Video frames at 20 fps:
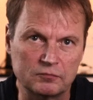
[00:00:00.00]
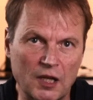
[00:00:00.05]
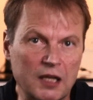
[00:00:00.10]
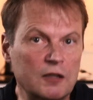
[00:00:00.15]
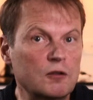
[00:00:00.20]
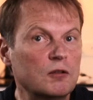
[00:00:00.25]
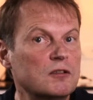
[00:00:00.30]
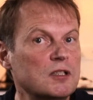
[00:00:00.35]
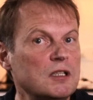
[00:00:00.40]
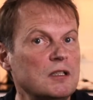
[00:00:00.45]
I
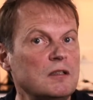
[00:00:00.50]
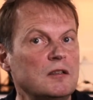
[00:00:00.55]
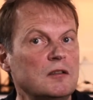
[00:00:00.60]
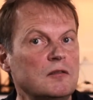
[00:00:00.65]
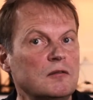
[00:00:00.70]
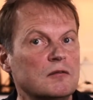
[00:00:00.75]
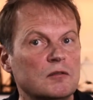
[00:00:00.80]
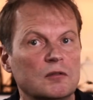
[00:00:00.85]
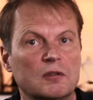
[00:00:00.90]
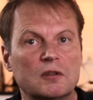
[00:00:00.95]

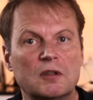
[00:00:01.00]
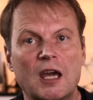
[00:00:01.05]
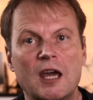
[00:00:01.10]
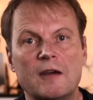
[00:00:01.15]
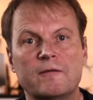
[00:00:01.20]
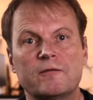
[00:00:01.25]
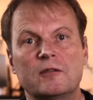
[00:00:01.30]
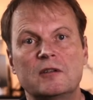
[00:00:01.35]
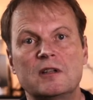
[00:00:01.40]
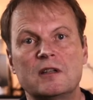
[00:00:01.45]
continue to
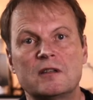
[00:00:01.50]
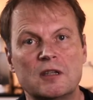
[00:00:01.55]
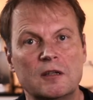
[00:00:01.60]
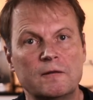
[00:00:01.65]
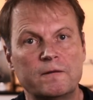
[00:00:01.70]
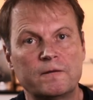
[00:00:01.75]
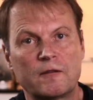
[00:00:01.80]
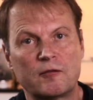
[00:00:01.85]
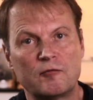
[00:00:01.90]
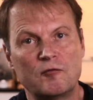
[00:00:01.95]
carefully
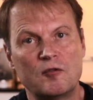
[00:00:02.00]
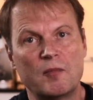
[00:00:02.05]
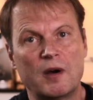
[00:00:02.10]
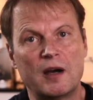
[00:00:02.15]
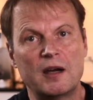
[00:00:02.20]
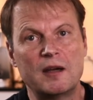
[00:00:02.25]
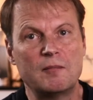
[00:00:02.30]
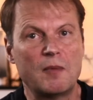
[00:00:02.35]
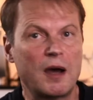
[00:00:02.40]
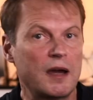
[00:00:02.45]
sift through
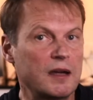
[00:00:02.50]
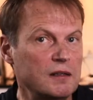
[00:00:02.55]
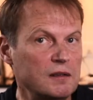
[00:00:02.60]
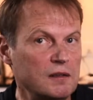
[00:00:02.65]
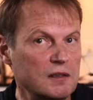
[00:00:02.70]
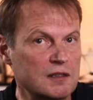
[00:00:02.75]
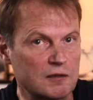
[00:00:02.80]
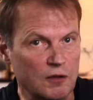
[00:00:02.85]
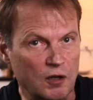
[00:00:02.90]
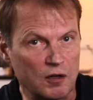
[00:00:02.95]
my
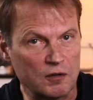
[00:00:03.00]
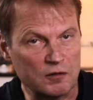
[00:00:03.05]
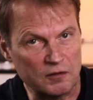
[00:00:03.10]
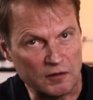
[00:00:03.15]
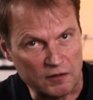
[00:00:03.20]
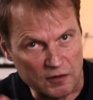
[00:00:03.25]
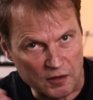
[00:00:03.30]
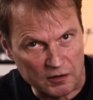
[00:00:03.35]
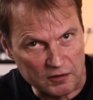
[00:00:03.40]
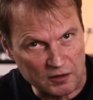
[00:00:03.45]
miles-long
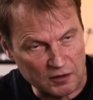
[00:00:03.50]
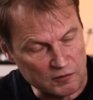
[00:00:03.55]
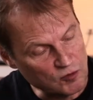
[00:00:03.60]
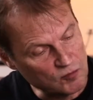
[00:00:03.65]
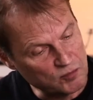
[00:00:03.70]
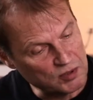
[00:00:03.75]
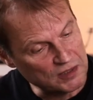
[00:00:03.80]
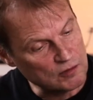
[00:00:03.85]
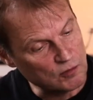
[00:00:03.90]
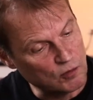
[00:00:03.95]

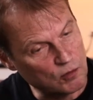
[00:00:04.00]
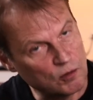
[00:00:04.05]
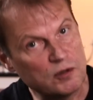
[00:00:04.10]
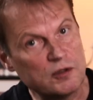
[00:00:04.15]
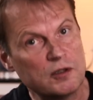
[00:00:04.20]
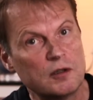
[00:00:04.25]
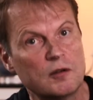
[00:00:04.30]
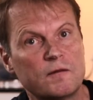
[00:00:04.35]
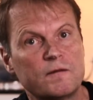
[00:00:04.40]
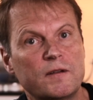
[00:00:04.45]
32-bit
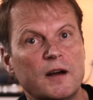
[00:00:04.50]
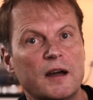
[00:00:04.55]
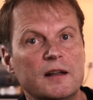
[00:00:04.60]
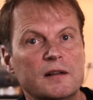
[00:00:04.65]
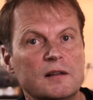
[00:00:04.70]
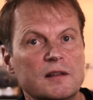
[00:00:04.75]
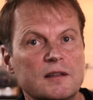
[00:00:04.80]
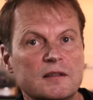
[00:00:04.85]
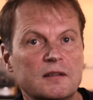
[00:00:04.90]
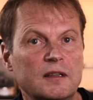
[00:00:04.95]
audio
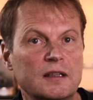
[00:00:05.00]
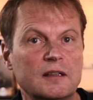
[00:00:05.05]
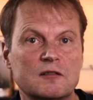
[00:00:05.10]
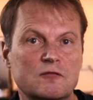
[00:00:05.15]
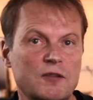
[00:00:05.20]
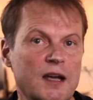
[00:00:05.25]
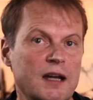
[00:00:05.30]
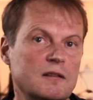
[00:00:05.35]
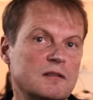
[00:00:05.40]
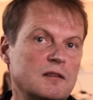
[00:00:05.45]
files,
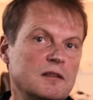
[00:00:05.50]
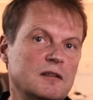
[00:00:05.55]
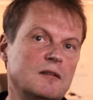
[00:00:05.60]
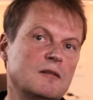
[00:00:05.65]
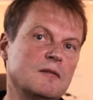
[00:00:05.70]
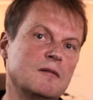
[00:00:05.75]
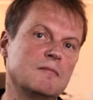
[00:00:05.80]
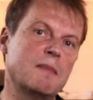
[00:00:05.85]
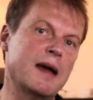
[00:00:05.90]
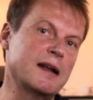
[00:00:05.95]
extracting
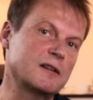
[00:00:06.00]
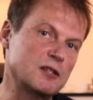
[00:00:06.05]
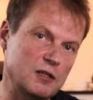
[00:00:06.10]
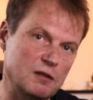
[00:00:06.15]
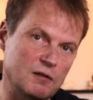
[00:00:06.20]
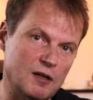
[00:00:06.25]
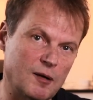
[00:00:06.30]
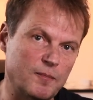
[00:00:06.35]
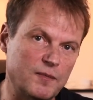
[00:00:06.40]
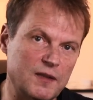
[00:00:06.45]
and
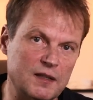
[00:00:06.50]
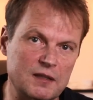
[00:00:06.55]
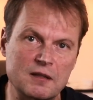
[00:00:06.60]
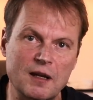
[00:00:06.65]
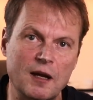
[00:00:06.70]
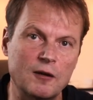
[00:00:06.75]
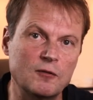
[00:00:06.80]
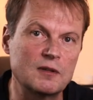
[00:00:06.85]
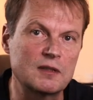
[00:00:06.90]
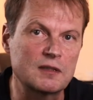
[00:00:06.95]
matching up the
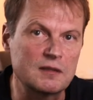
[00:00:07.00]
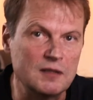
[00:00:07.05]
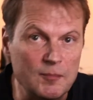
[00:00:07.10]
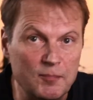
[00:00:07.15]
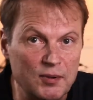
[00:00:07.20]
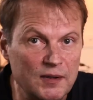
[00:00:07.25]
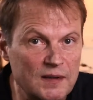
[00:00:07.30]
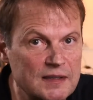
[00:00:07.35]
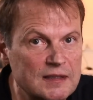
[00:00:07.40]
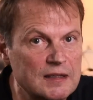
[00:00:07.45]
sound
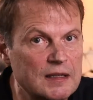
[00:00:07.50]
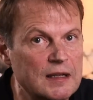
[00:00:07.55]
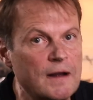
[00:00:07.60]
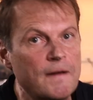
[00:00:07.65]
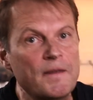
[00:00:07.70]
snippets,